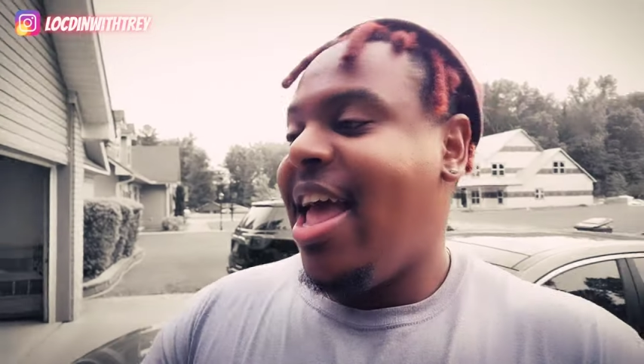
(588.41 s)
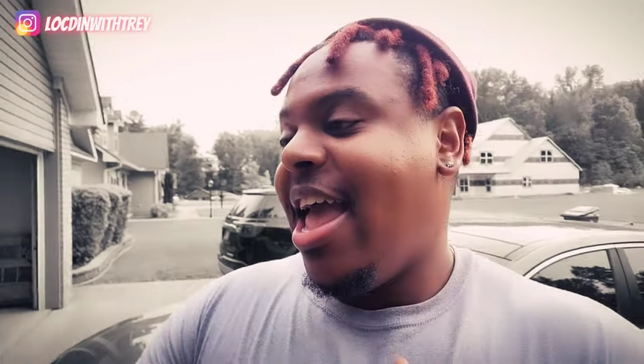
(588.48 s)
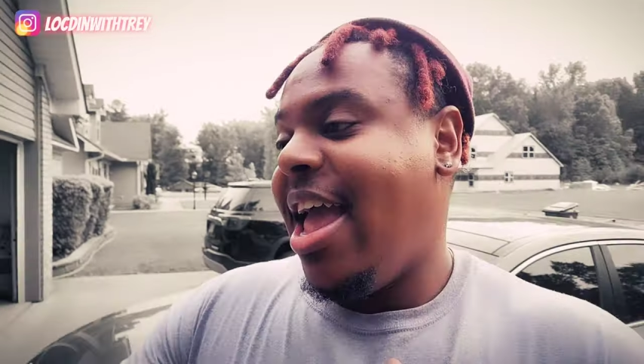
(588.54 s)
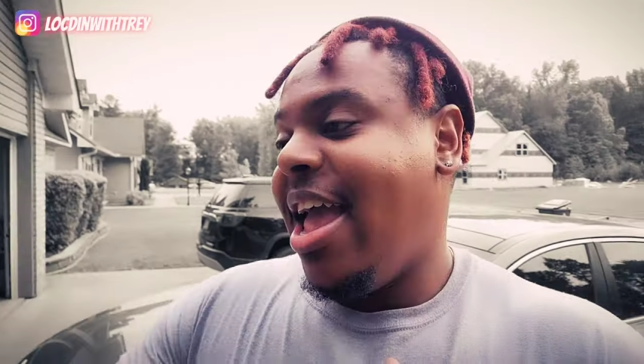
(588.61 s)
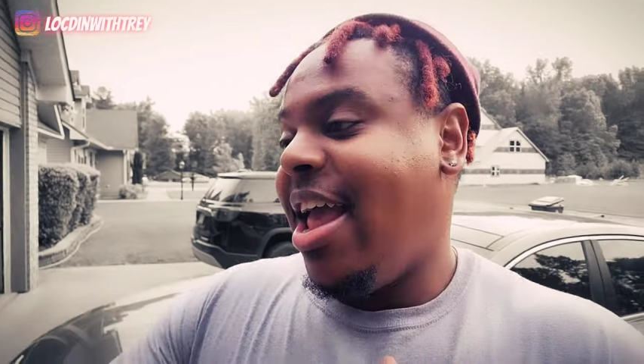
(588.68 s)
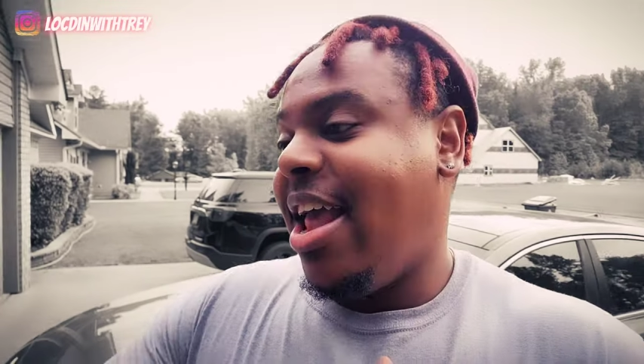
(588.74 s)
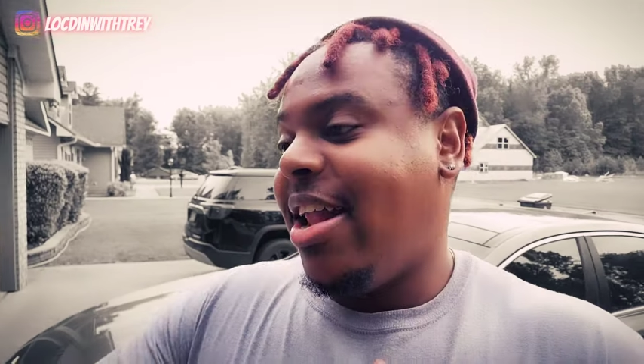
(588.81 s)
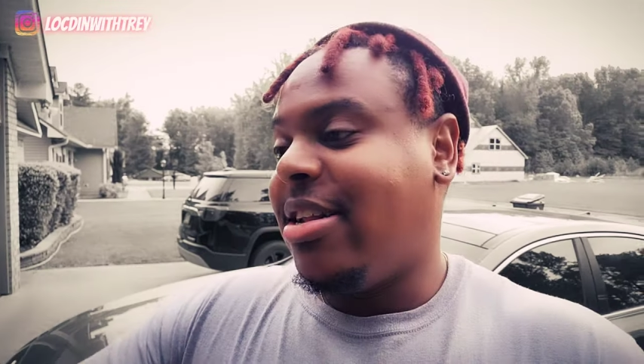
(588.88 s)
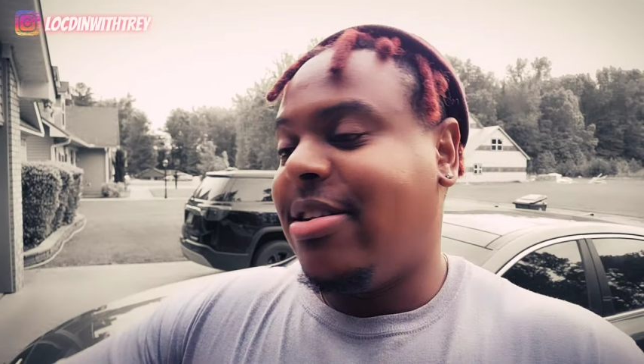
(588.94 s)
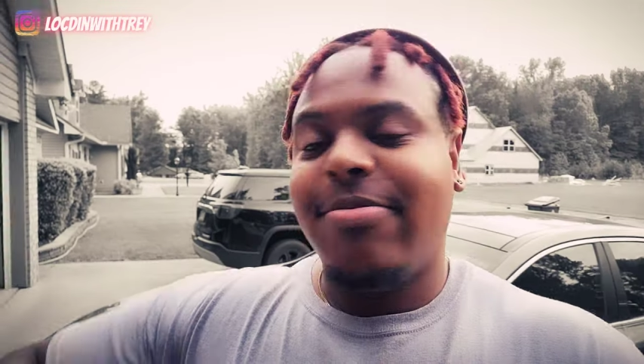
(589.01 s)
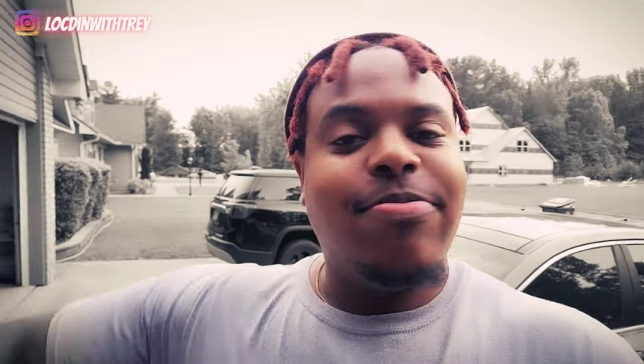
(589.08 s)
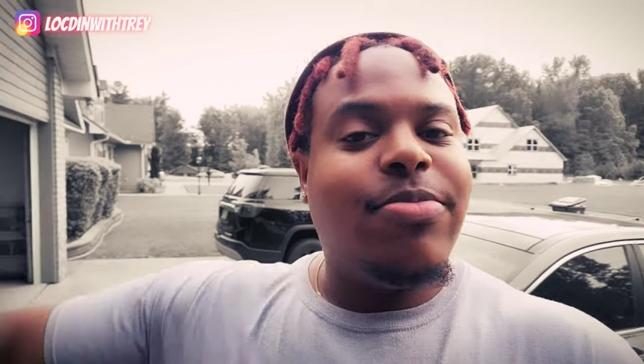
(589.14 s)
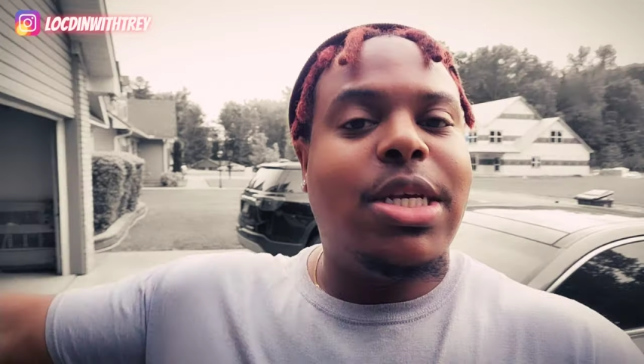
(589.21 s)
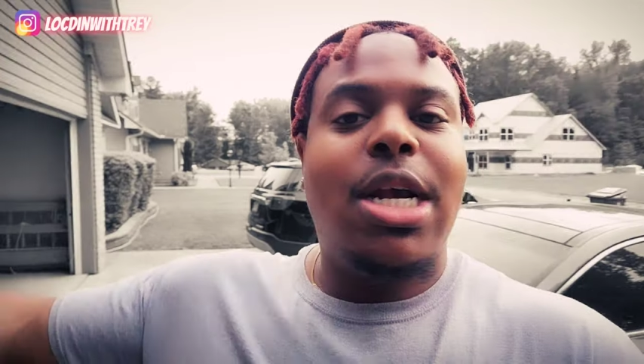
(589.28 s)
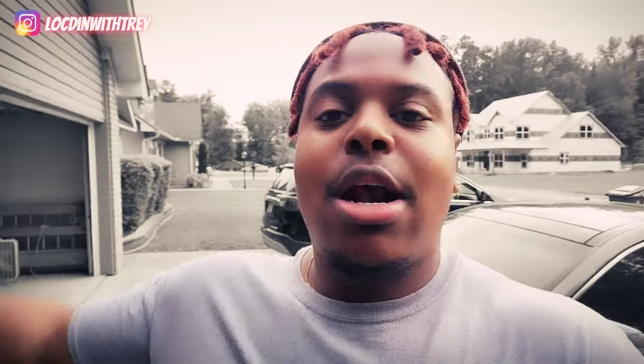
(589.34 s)
and
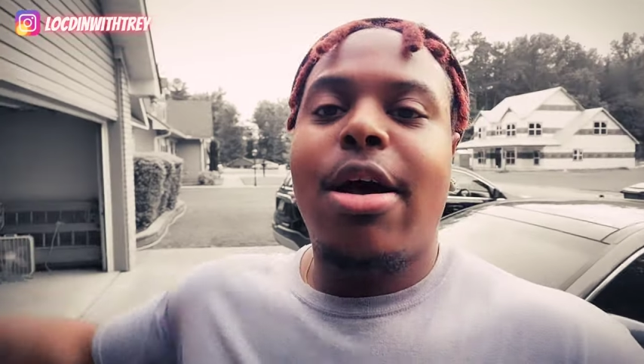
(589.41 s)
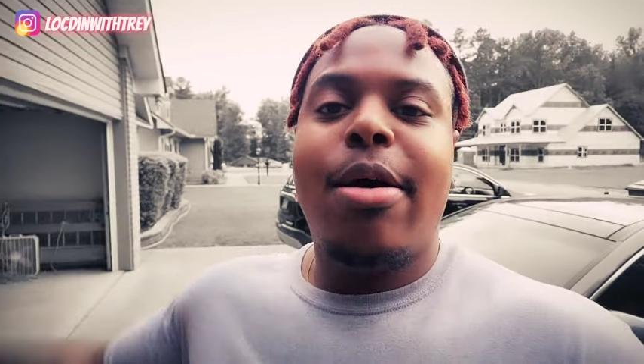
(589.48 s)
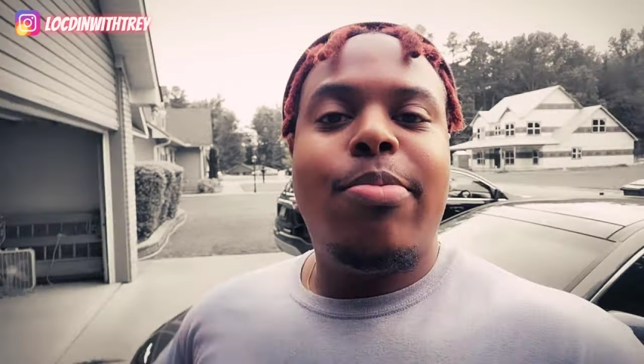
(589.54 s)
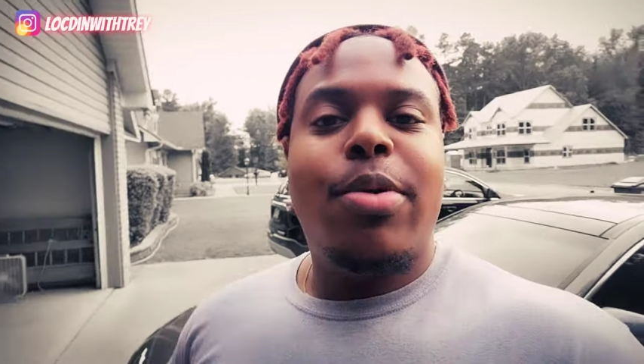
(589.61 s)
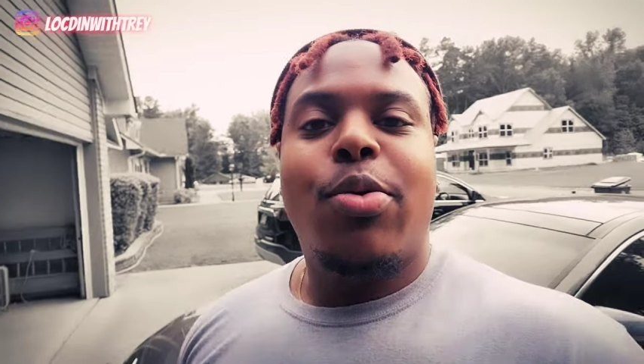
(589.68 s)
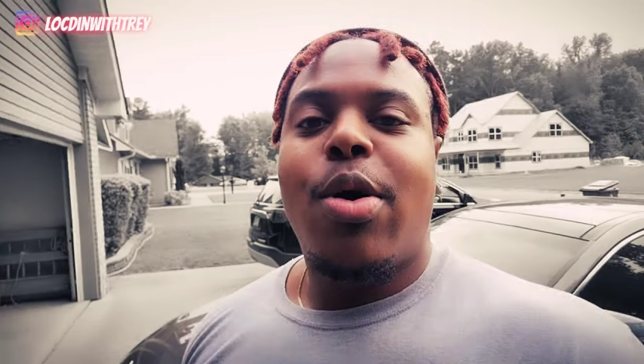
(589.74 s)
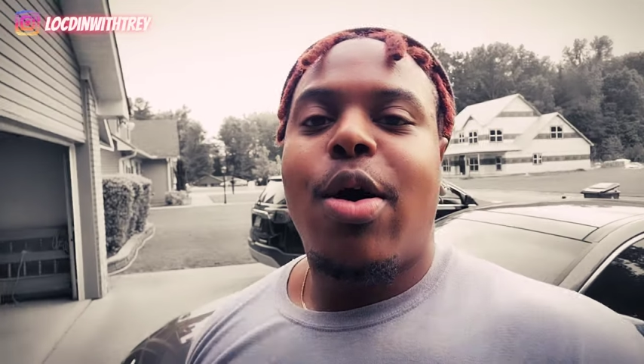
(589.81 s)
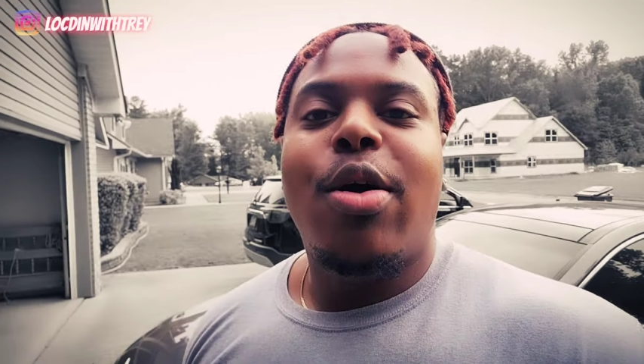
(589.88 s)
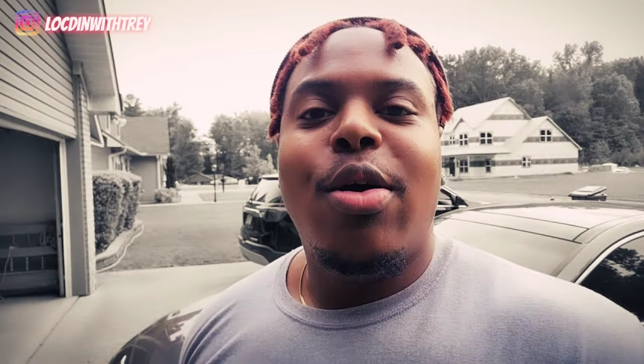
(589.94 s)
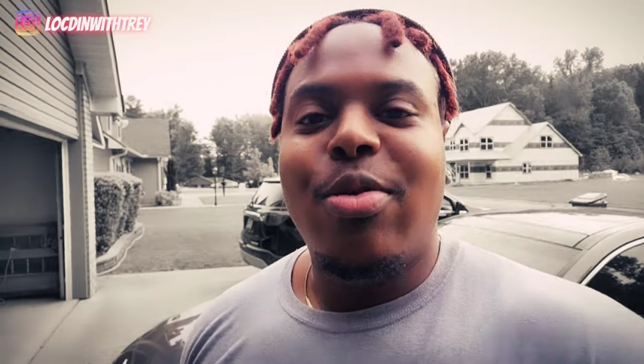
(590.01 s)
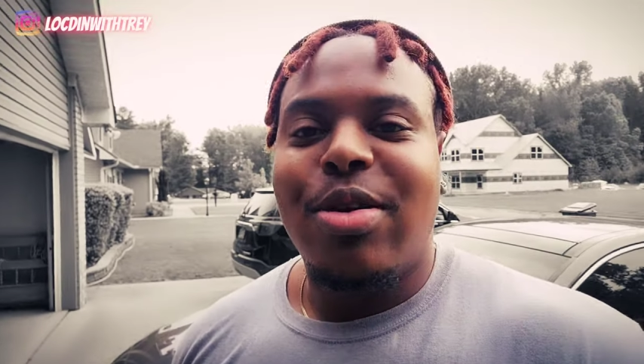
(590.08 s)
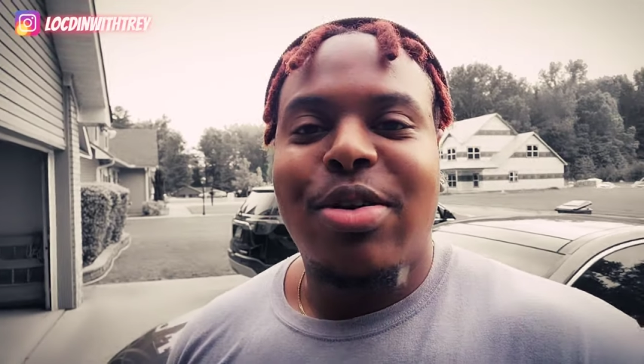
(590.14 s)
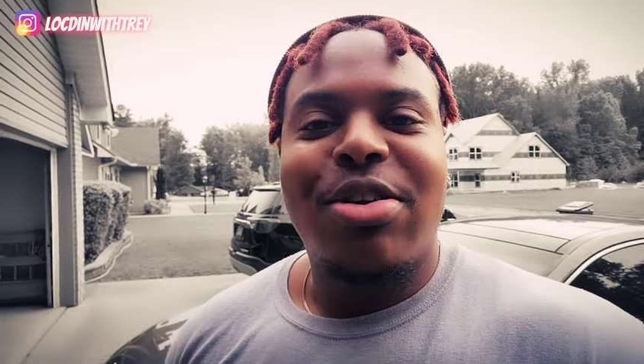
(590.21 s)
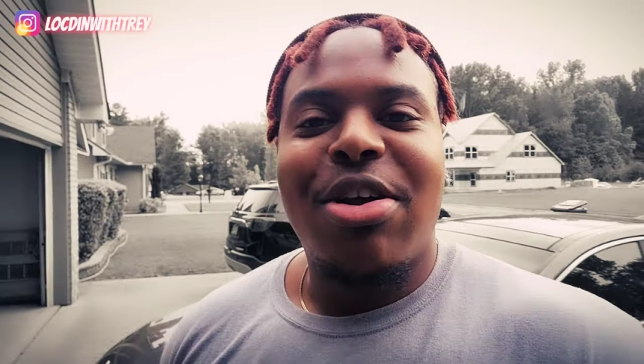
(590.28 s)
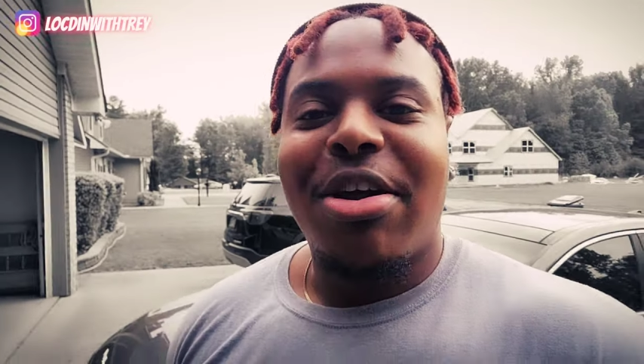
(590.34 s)
tear up the
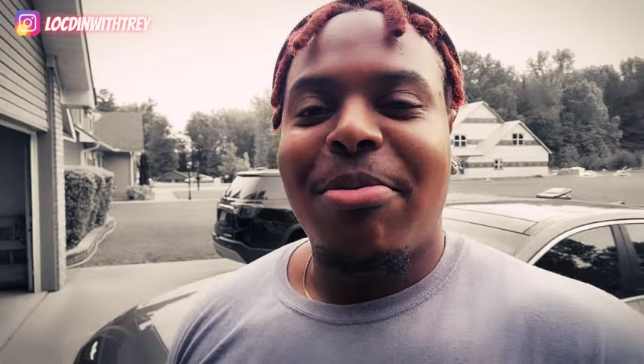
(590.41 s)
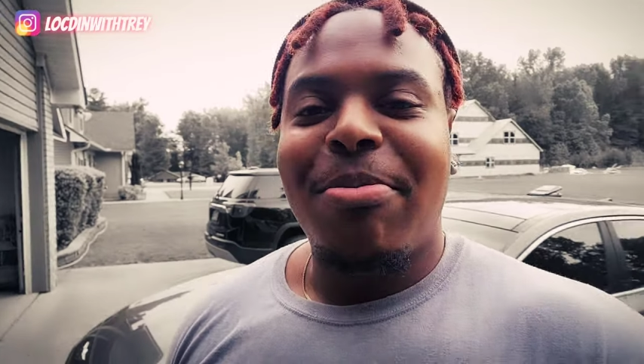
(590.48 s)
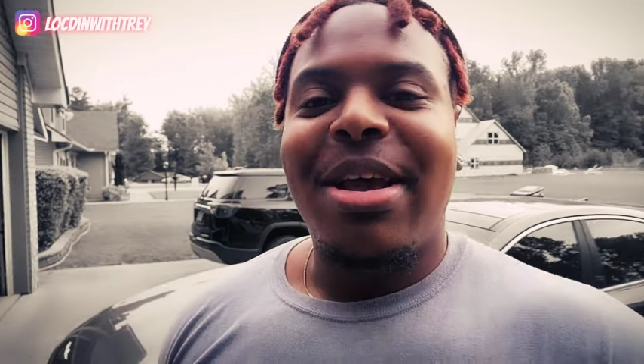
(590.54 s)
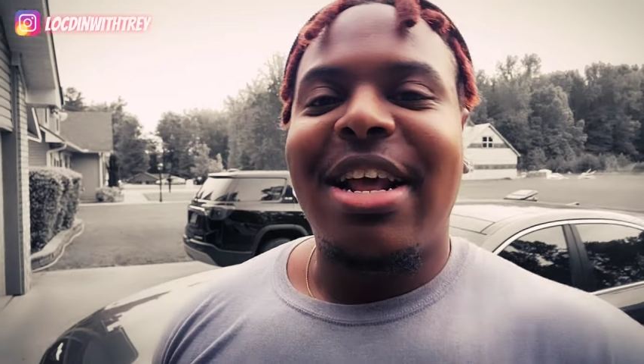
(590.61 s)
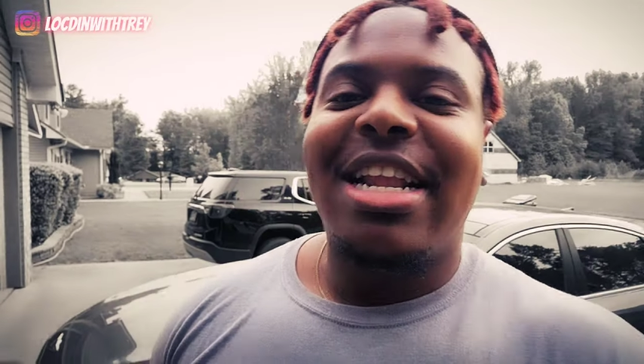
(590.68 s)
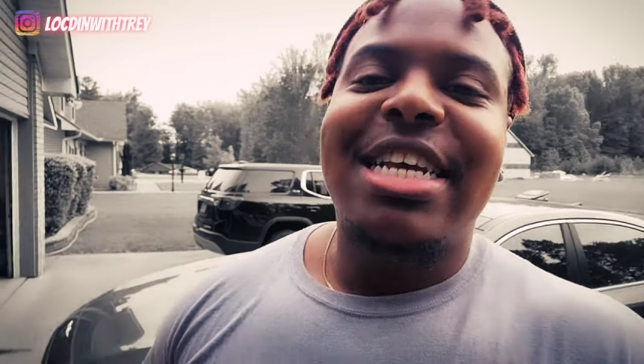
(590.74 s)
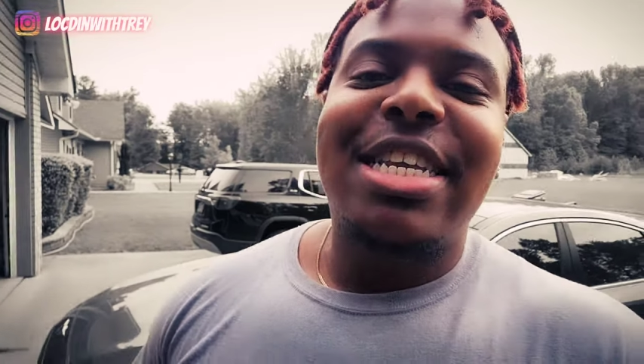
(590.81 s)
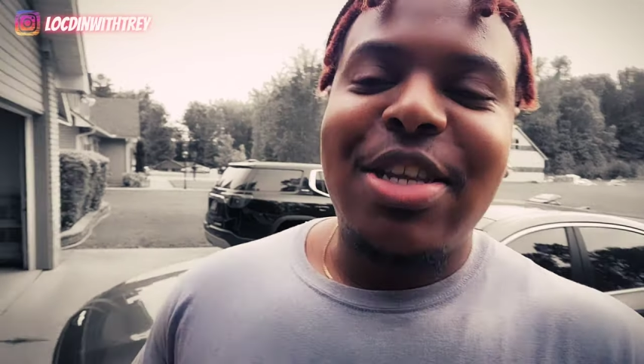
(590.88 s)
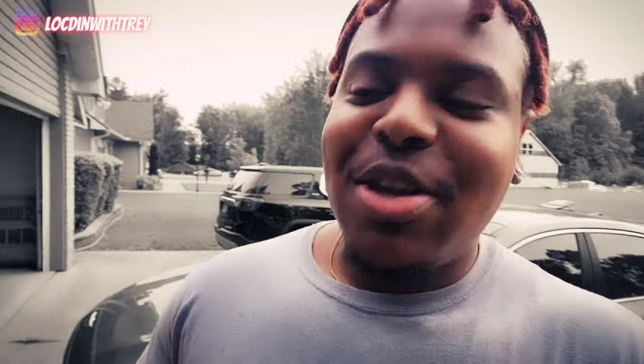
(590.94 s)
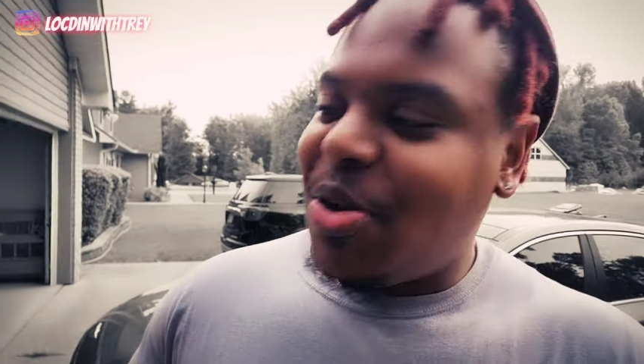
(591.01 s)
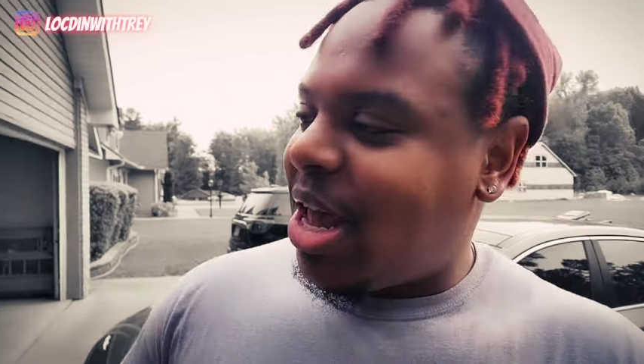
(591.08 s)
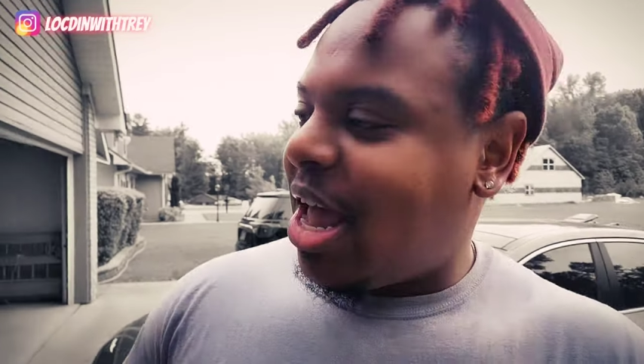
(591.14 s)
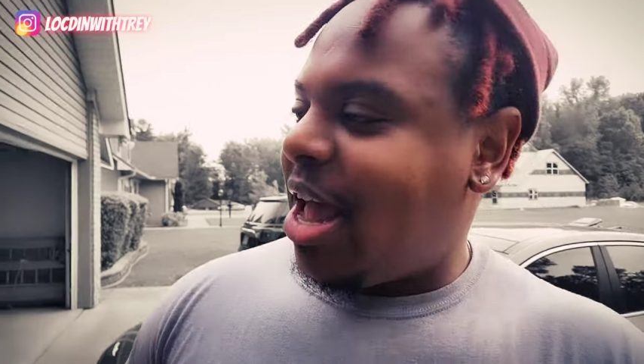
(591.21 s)
roads, you know what I mean? Let's do